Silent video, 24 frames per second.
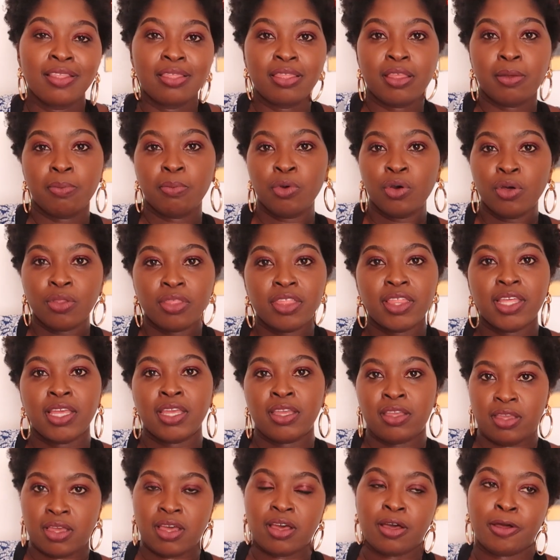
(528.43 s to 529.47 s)
The more
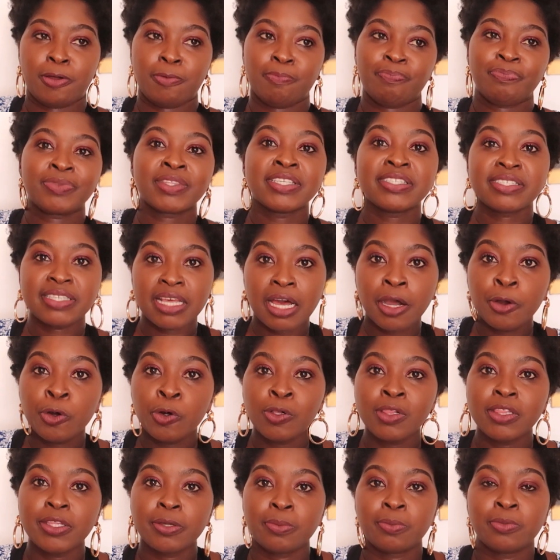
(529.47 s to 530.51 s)
they
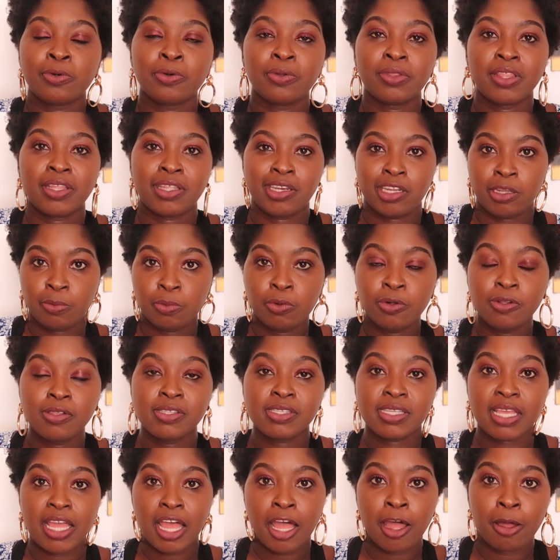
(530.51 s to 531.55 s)
suckle, the more the
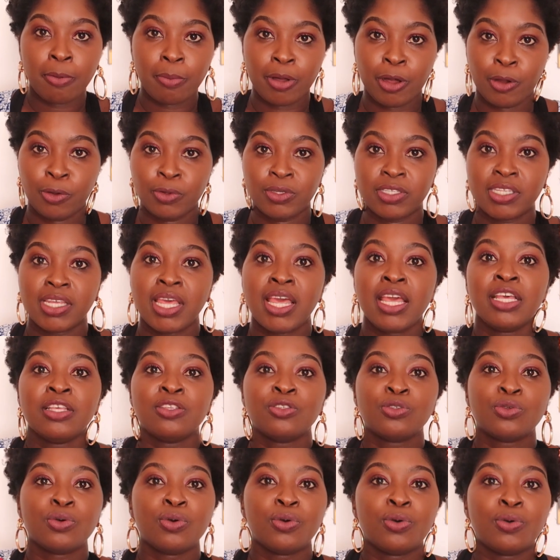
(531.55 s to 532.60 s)
nipples come out.
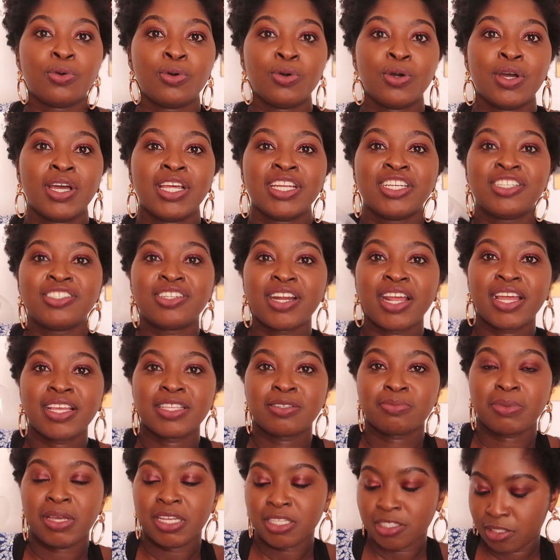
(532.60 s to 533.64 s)
So try
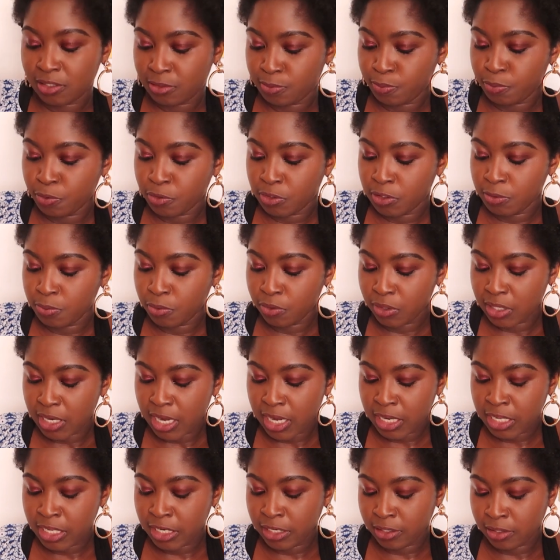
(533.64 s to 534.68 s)
as much as possible
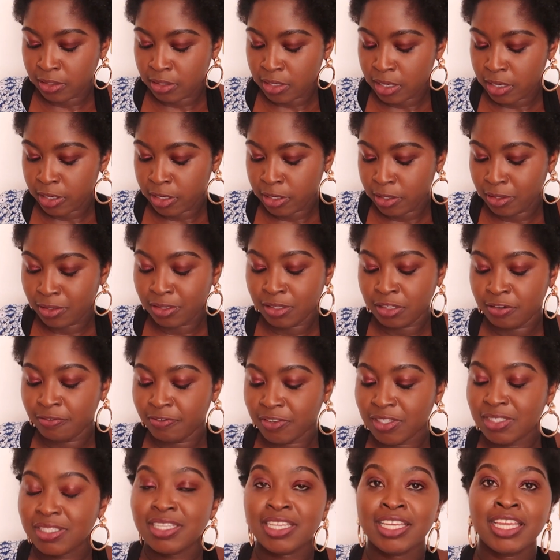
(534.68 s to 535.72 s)
in
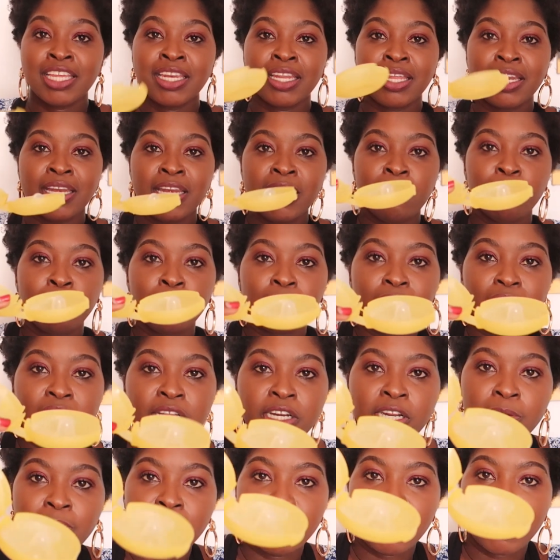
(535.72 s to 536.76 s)
investing in a nipple
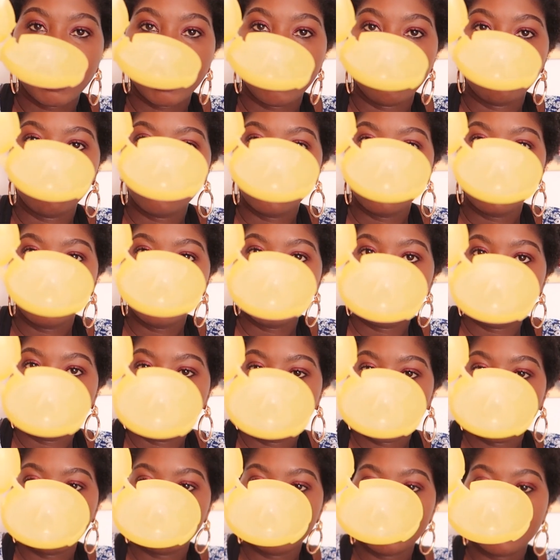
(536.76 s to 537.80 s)
cream. They come 2 of
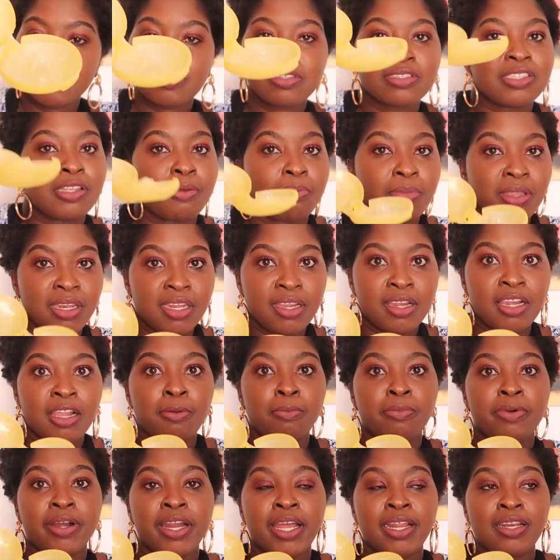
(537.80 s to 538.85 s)
them. This is the
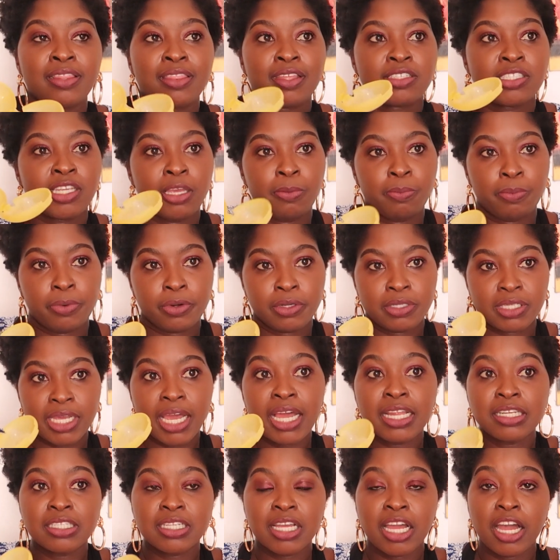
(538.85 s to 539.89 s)
Medela brand that I bought
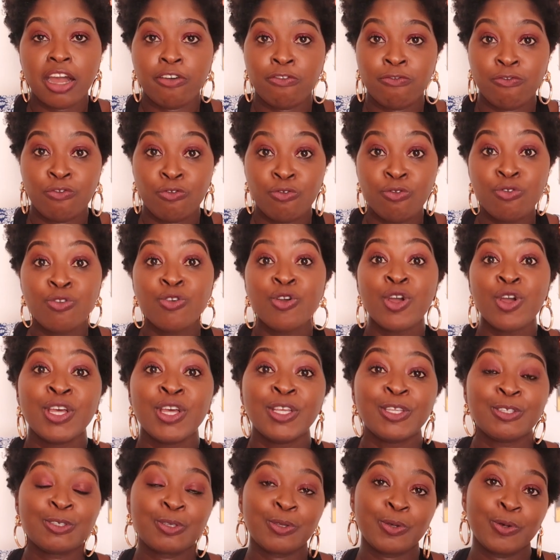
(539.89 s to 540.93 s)
at Carrefour.
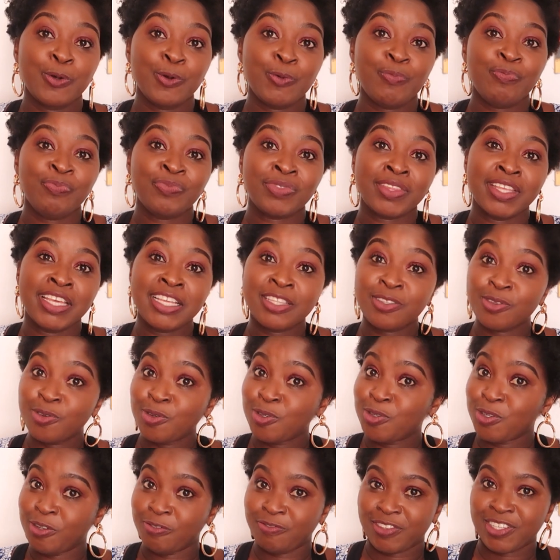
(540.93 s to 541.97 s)
So it's
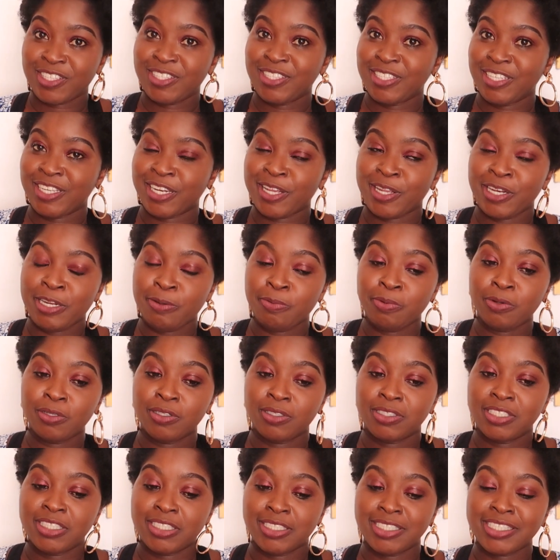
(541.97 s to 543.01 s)
good to invest in a
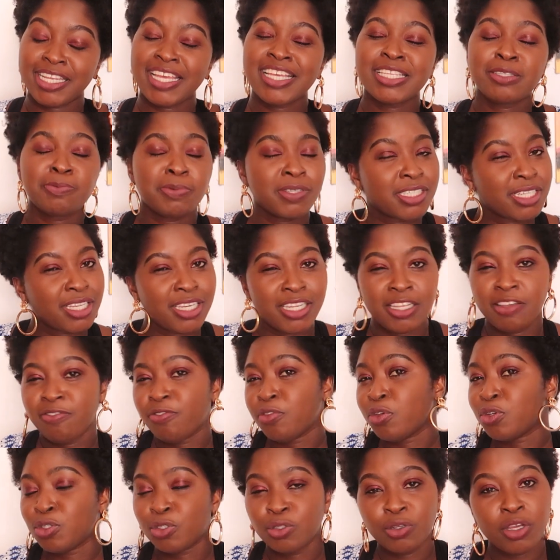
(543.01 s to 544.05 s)
nipple shield, especially if
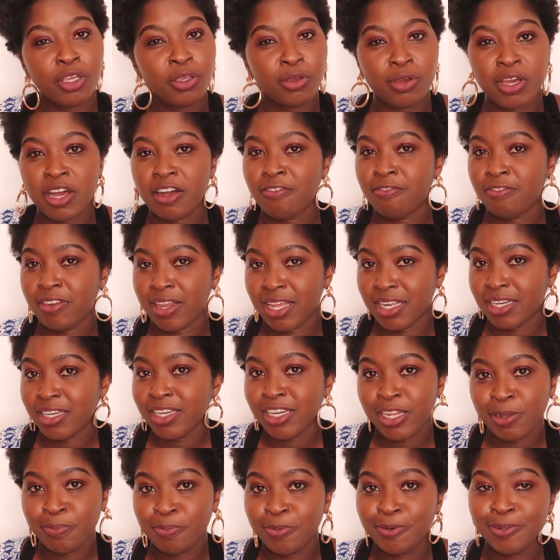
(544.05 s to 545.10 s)
you're sure you have flat
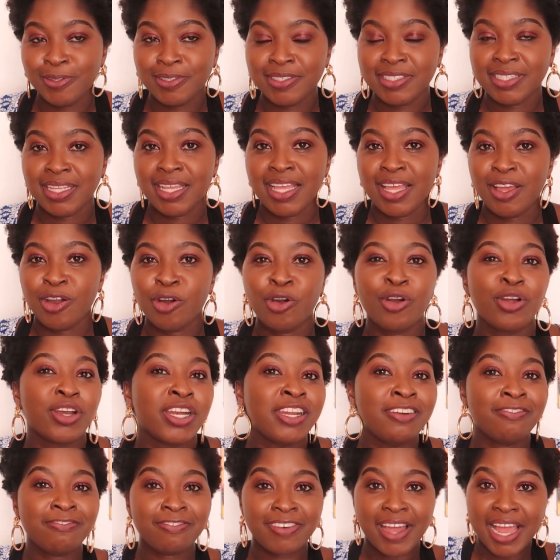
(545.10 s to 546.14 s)
nipples or
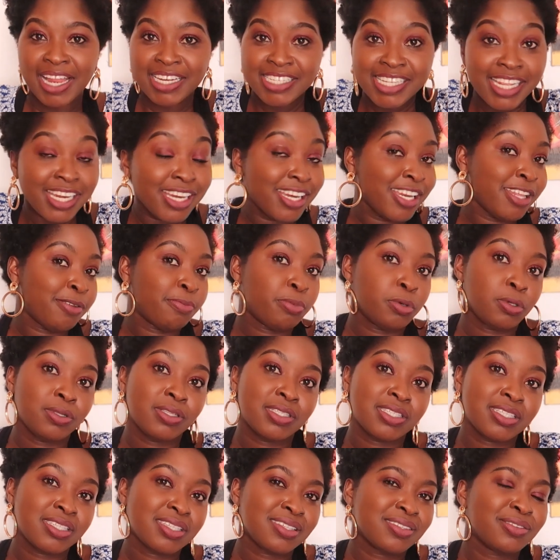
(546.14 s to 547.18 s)
inverted
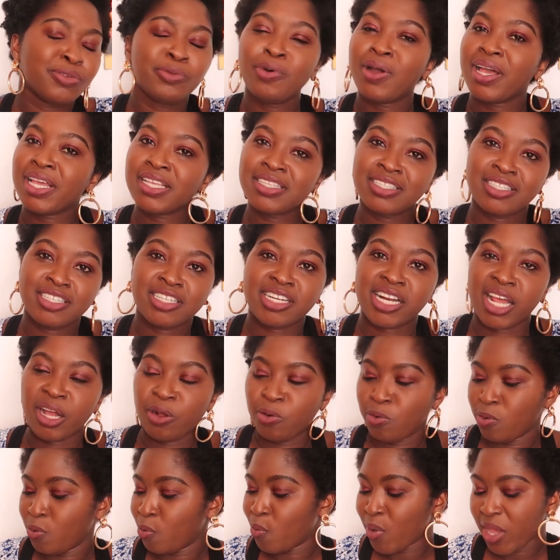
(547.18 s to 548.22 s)
nipples. Why
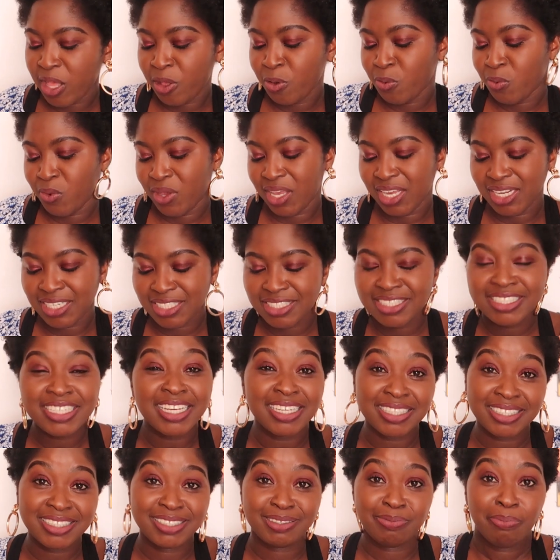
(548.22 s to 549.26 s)
struggle? Why wait?
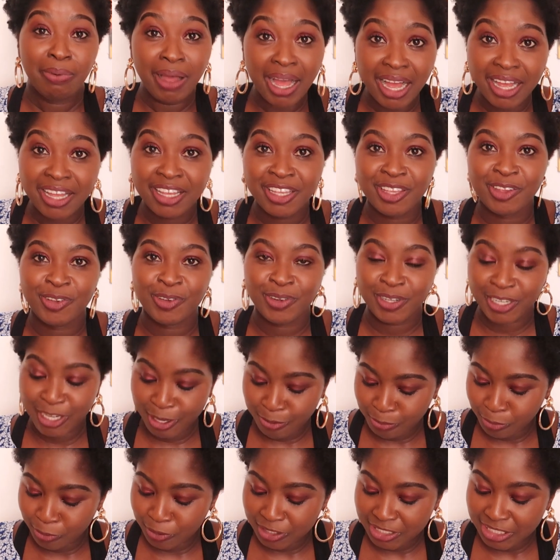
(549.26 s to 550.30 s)
Just pack your
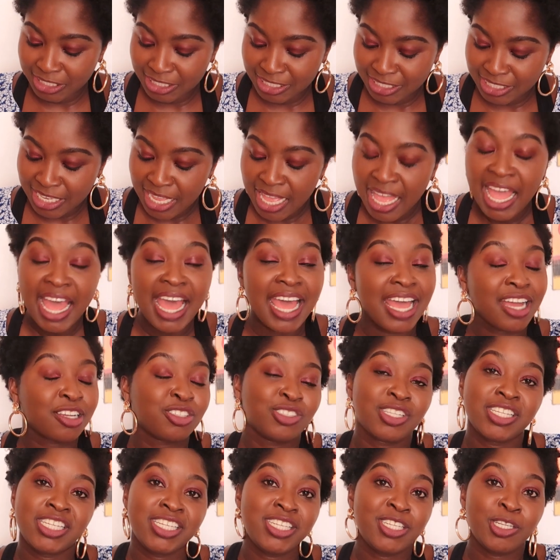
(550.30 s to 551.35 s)
nipple shield. I
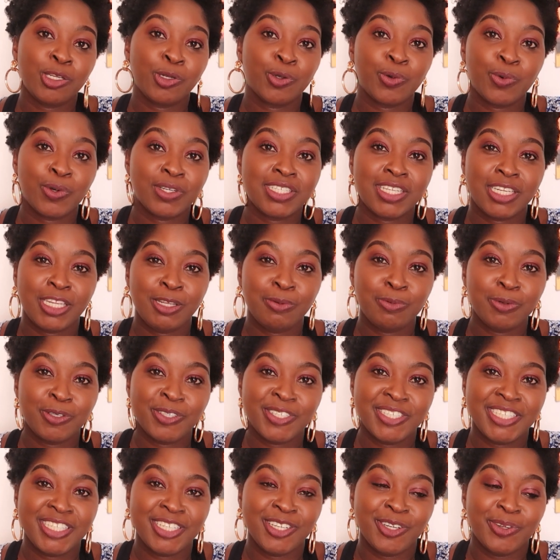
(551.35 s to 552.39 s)
actually didn't know what a
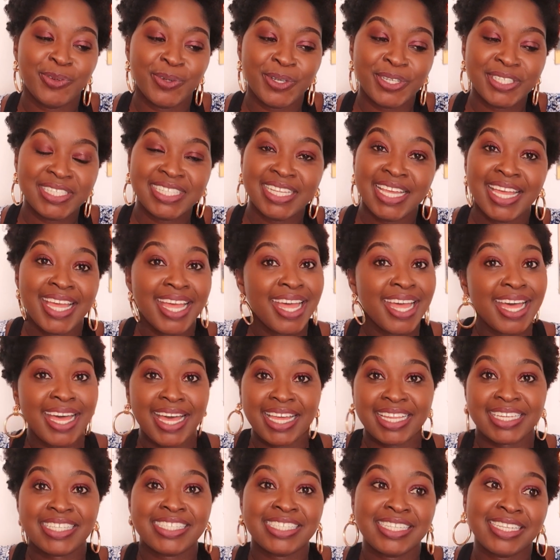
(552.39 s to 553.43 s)
nipple shield was
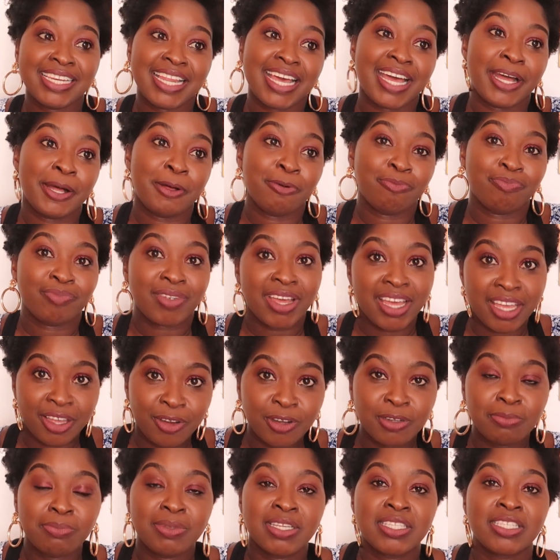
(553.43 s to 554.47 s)
until I
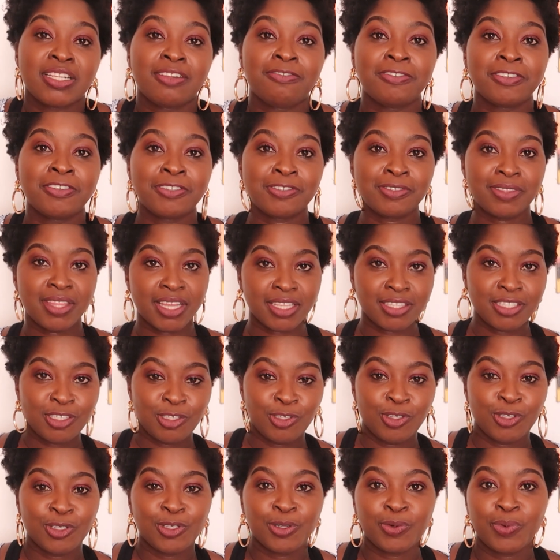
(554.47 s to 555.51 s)
got myself into that
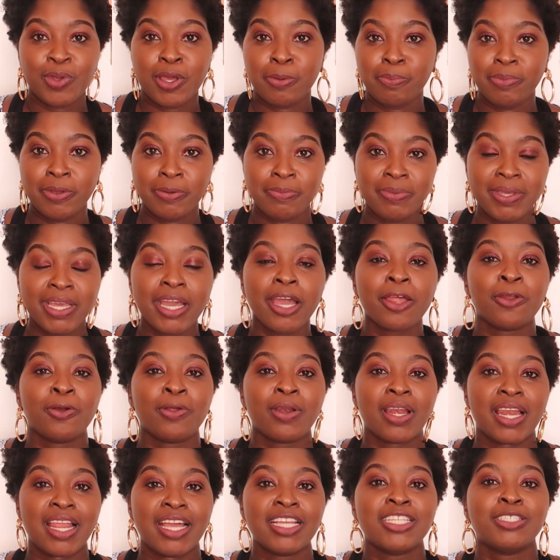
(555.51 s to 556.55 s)
situation where a baby
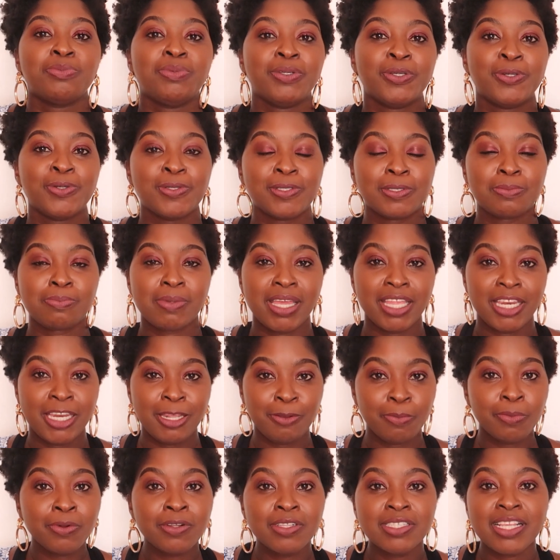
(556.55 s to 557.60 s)
cannot latch because my
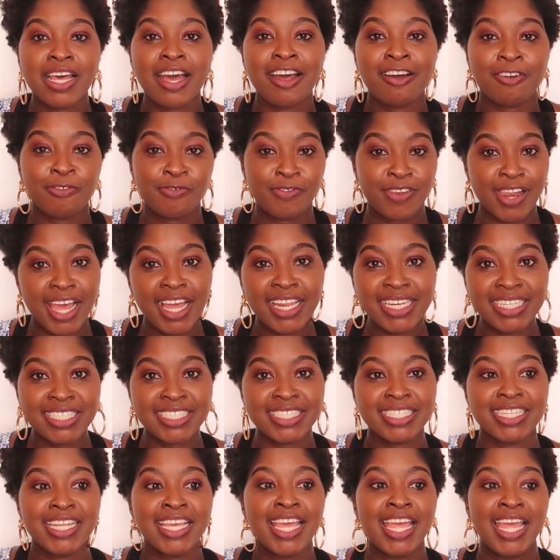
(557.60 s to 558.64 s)
nipples are flat.
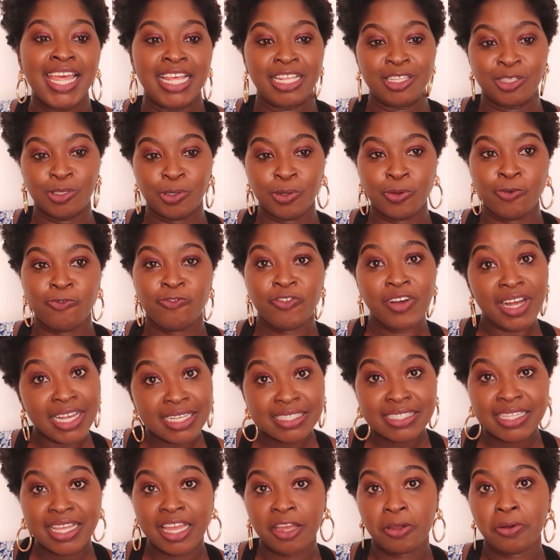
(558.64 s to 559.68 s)
So
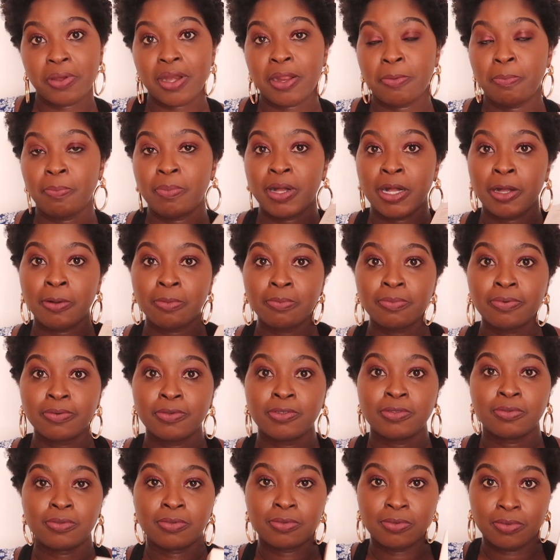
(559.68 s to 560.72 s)
first I got a pump
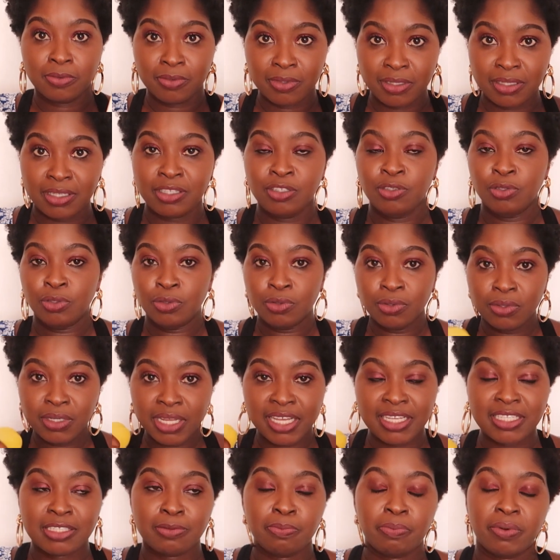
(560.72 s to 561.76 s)
to
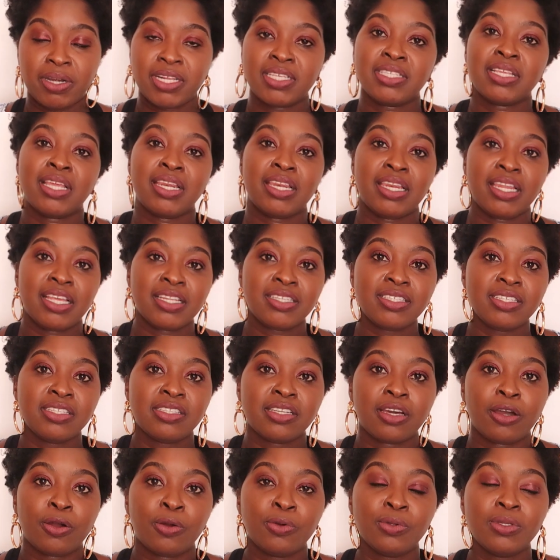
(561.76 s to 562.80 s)
express and let
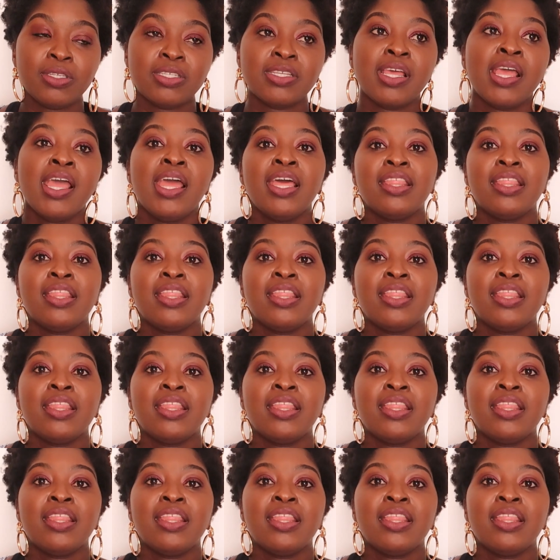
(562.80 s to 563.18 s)
it out.